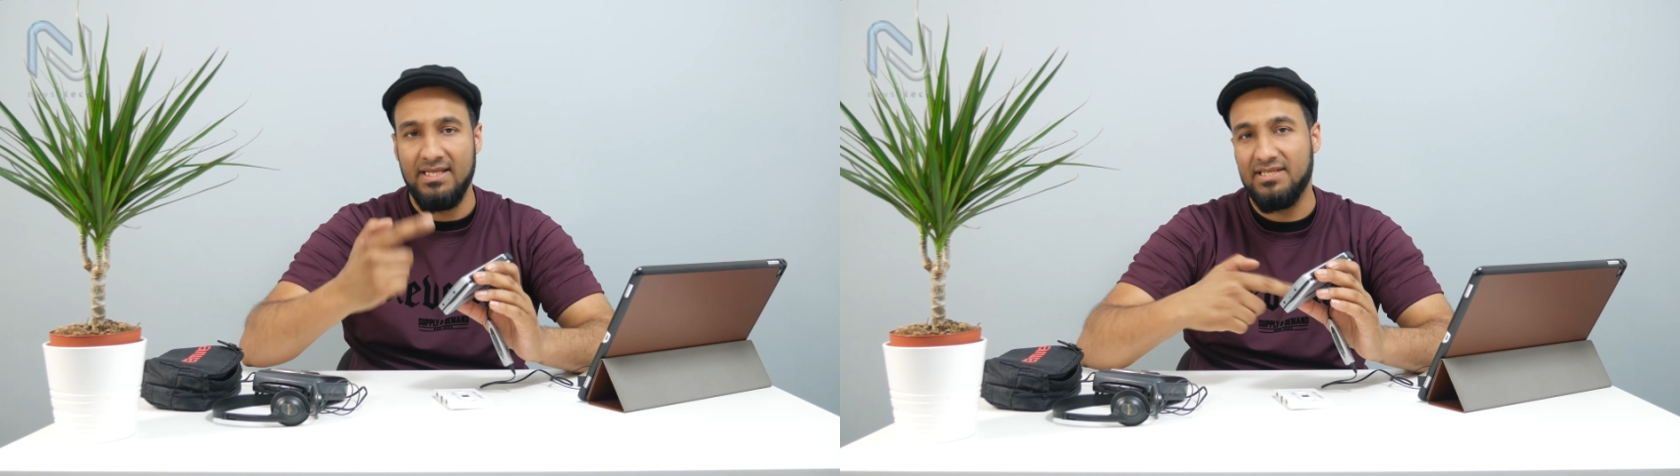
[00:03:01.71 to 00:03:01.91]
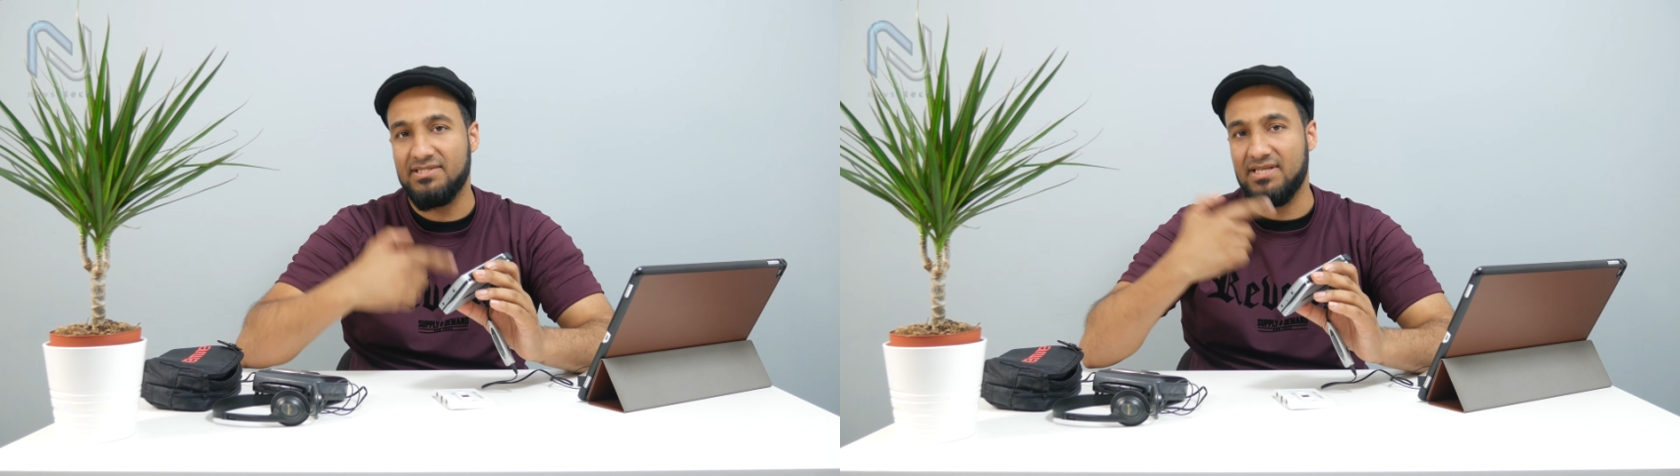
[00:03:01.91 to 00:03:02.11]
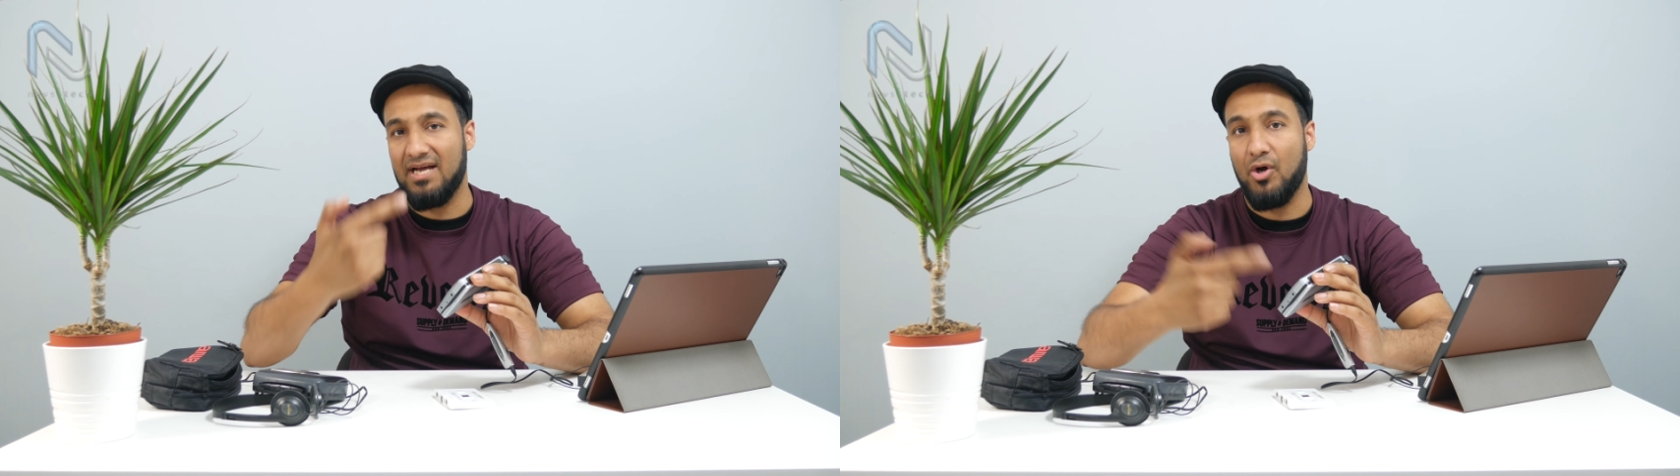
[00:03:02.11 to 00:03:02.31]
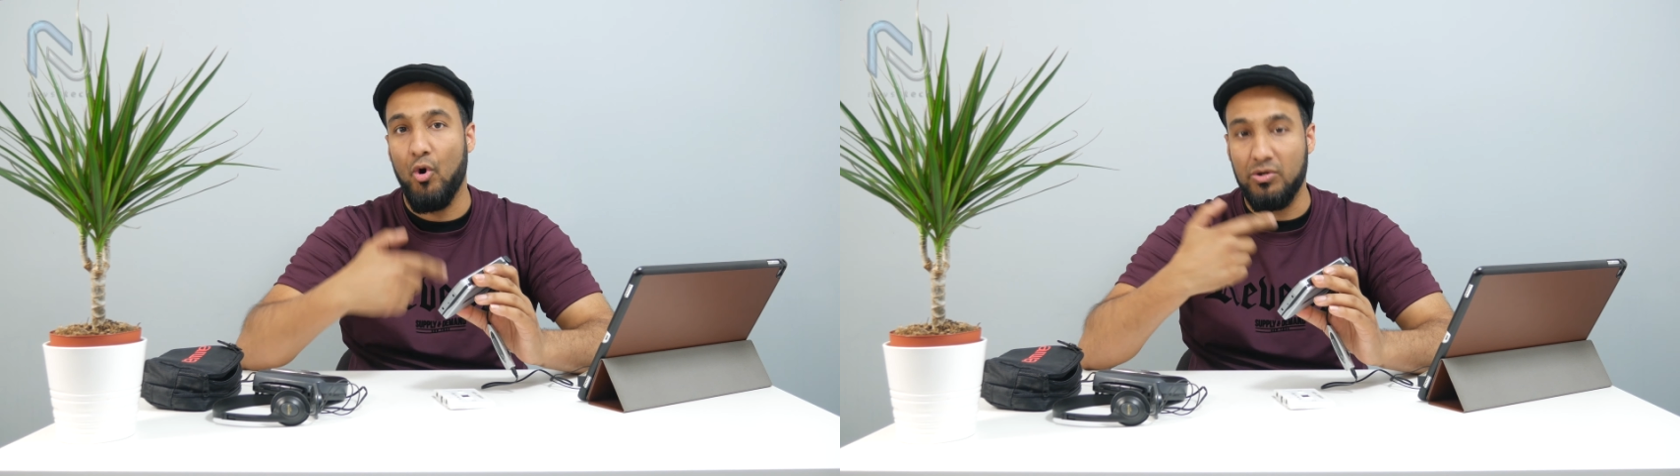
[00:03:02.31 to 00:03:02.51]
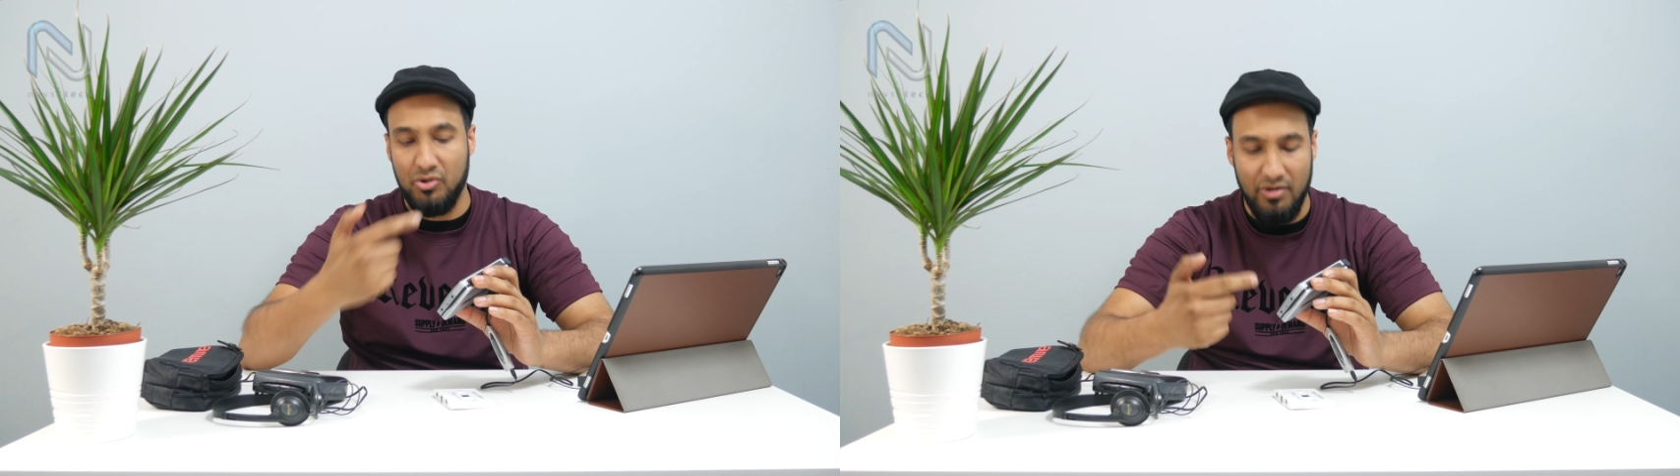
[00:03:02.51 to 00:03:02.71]
This had
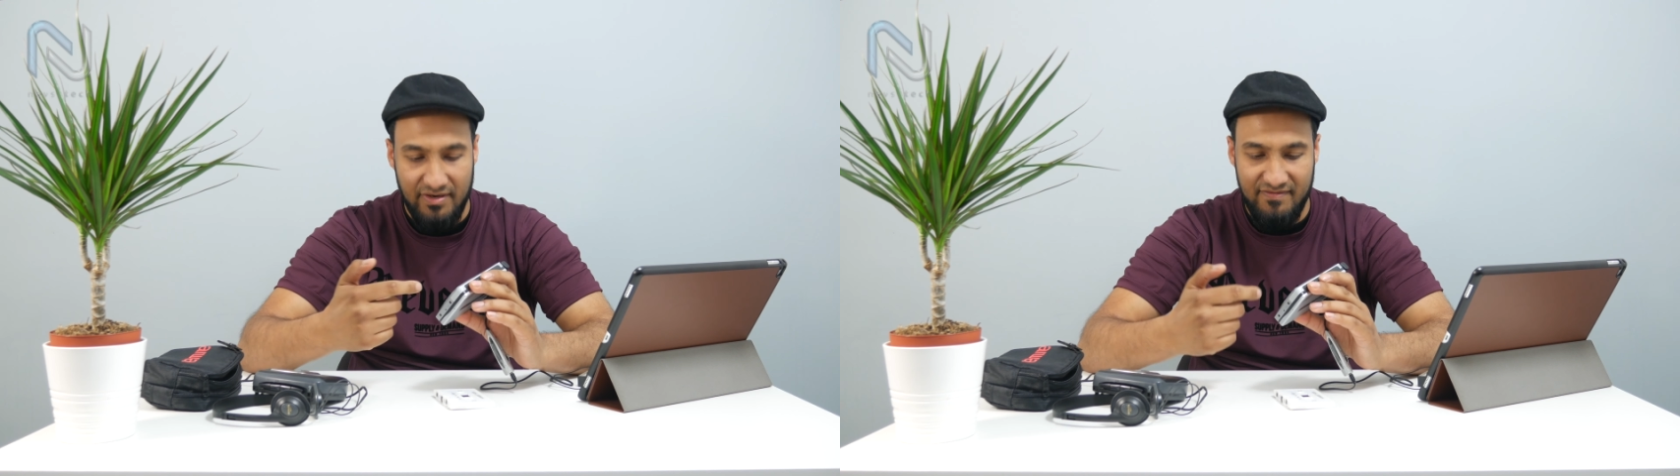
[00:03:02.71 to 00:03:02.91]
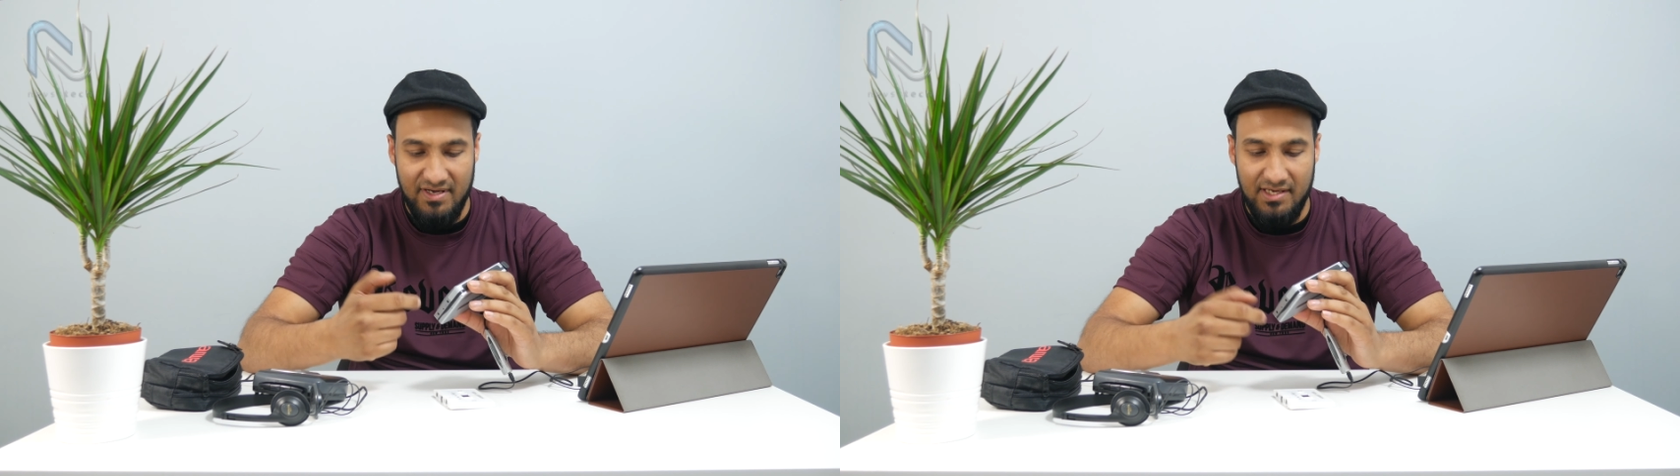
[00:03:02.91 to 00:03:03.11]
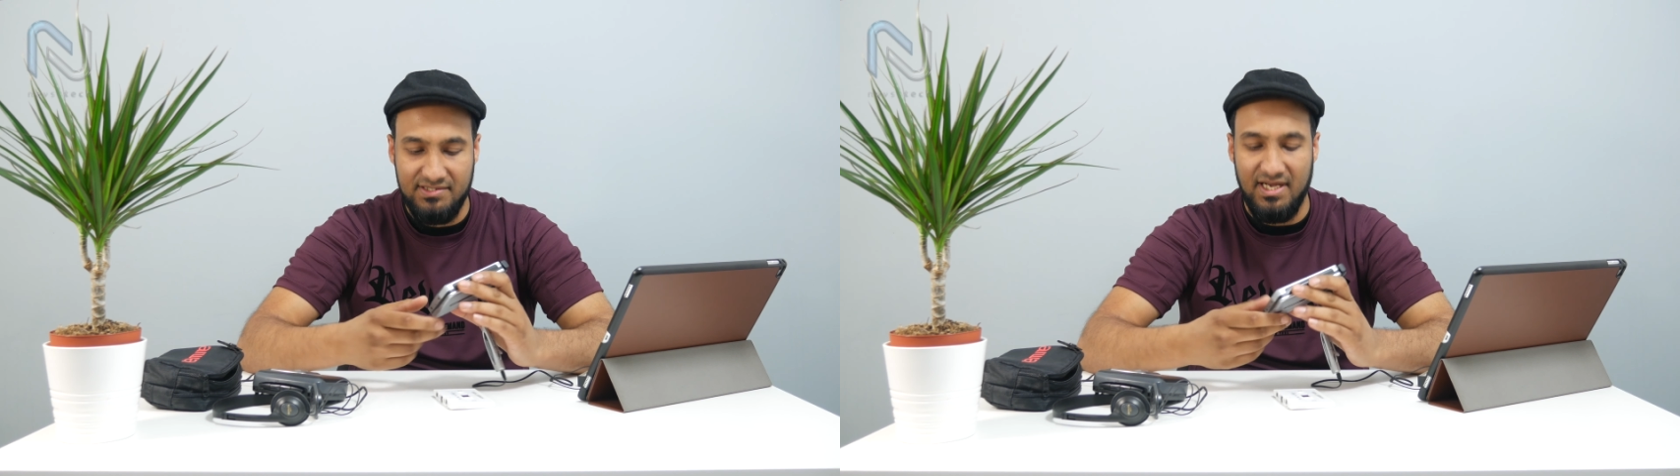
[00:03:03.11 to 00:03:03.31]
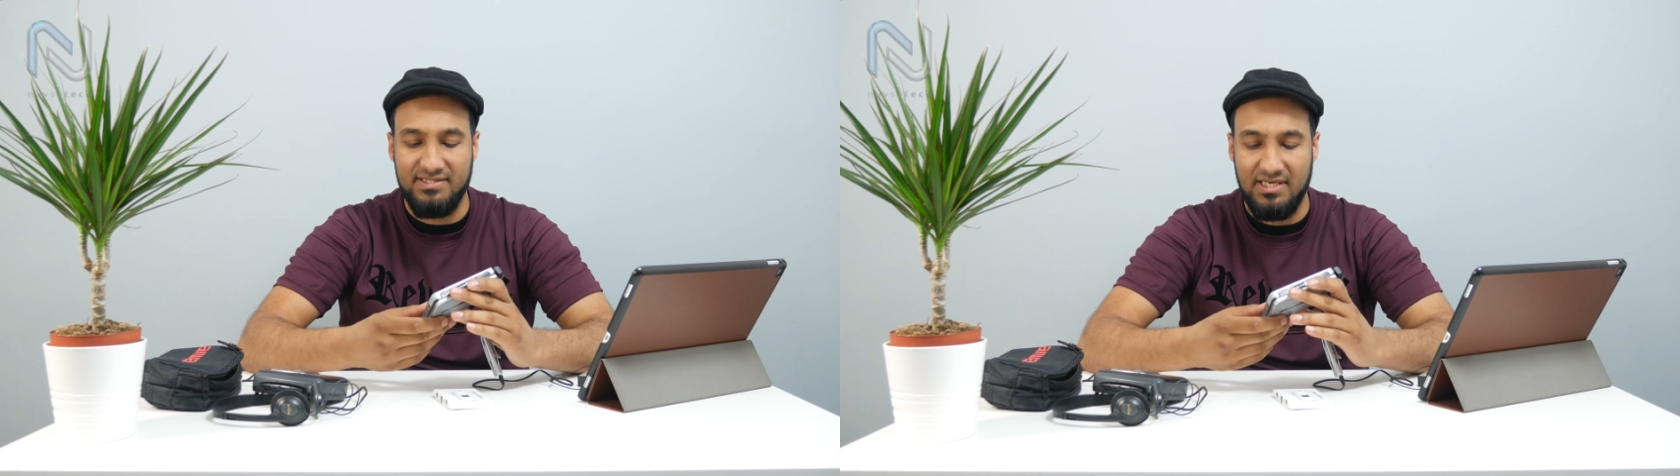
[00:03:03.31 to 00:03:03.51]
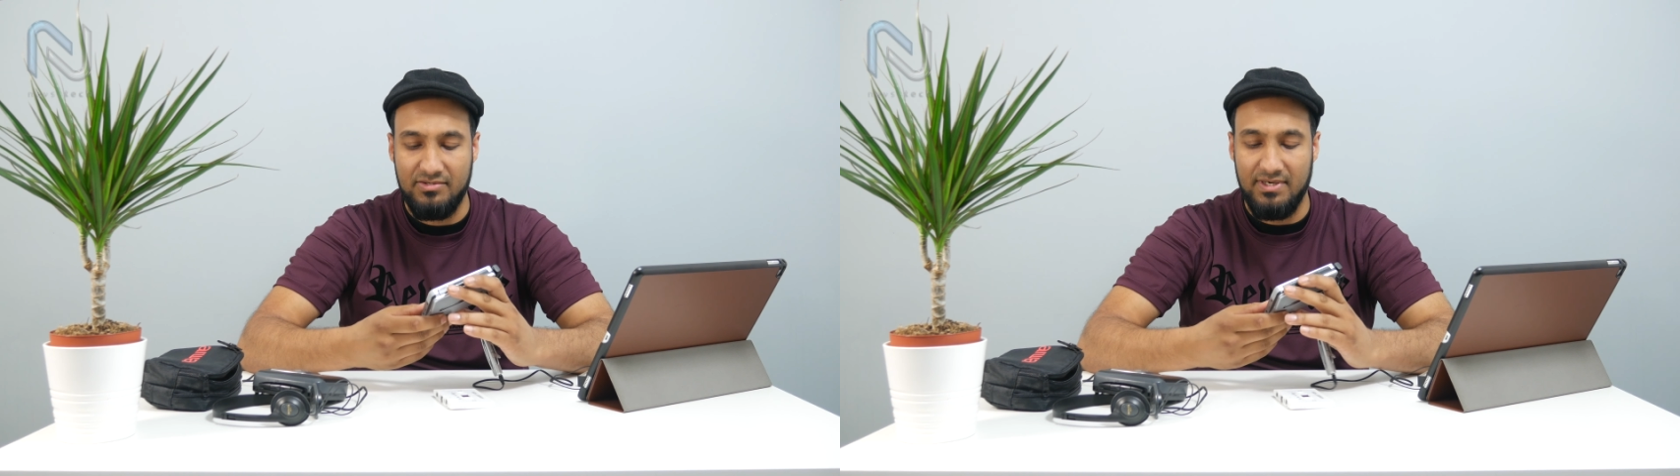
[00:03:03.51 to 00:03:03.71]
auto reverse,
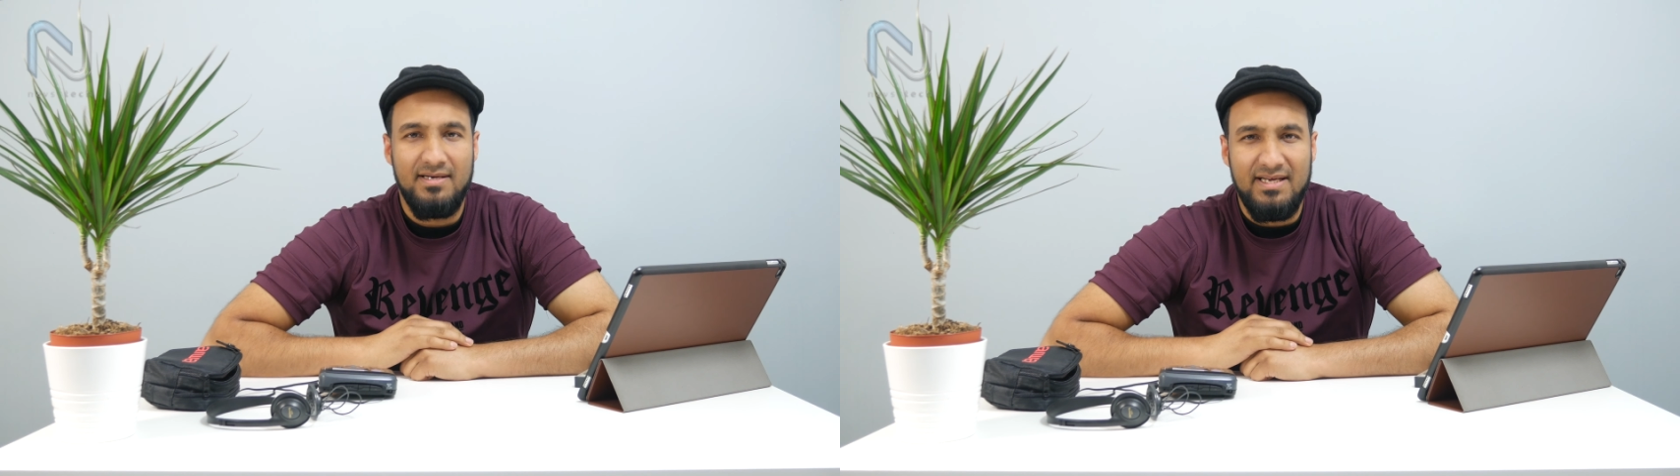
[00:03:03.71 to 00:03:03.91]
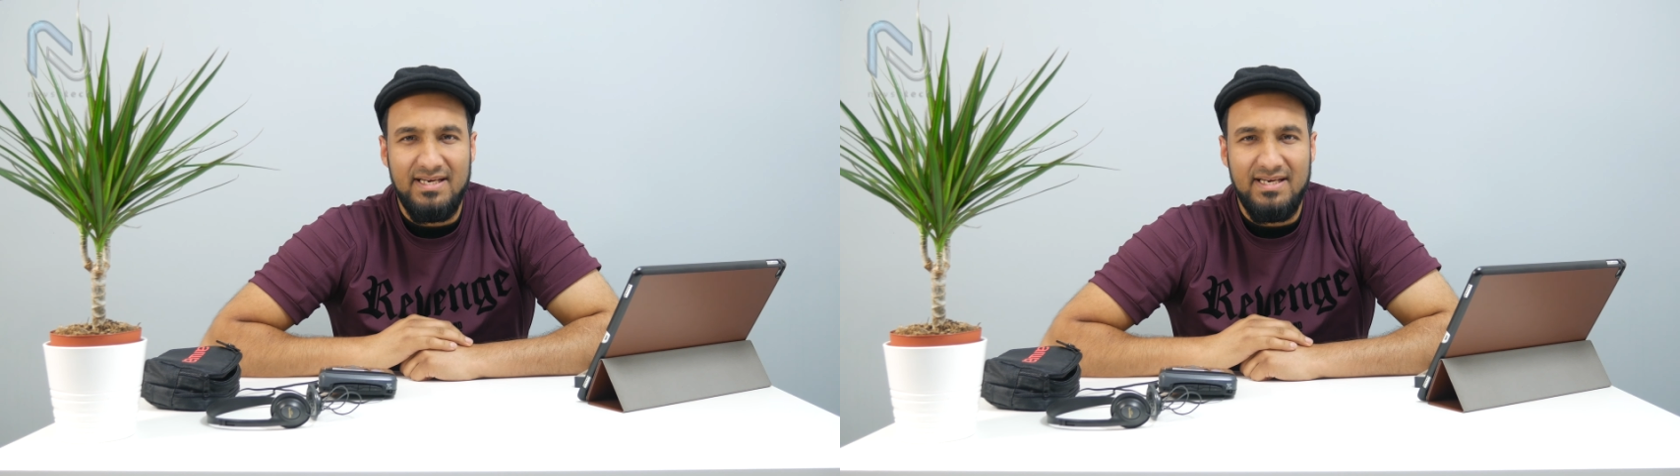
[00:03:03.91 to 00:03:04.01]
etc.